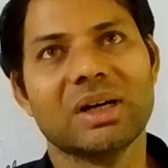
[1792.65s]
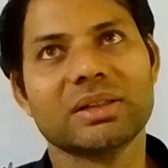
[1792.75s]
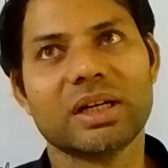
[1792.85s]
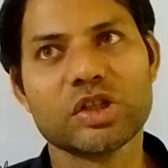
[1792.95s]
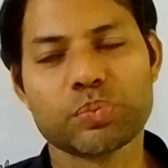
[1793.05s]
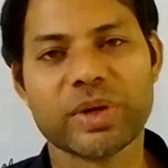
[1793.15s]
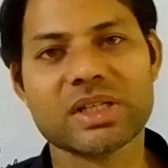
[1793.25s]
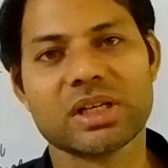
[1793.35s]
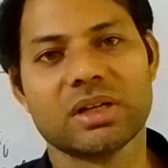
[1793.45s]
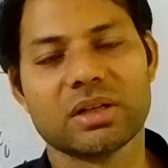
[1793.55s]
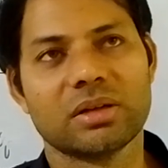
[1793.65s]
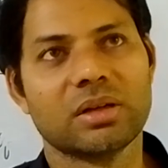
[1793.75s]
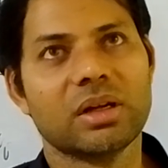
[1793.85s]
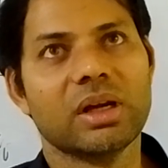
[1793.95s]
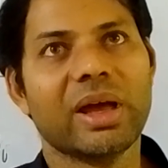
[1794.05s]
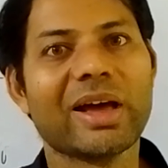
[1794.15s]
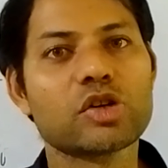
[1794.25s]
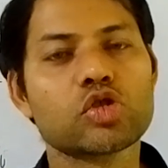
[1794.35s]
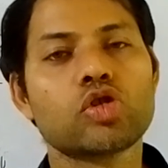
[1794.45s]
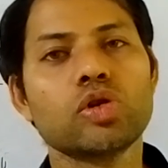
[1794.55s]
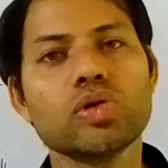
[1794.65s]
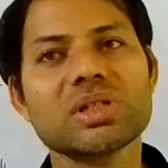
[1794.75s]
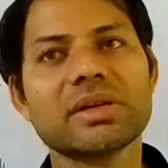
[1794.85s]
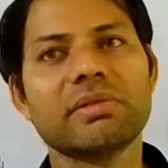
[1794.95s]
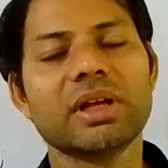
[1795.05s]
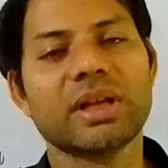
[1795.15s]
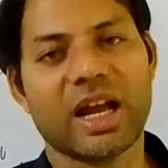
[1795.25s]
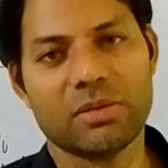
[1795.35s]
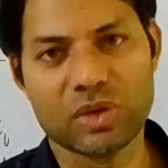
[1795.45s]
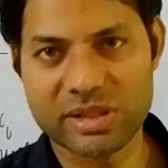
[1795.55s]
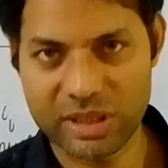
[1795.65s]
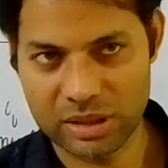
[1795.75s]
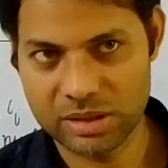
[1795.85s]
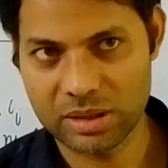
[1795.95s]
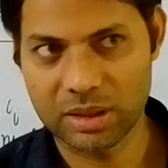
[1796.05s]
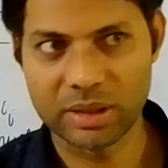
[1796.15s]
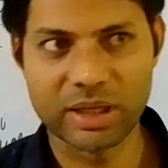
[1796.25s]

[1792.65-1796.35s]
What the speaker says: that is present exclusively in animal cells?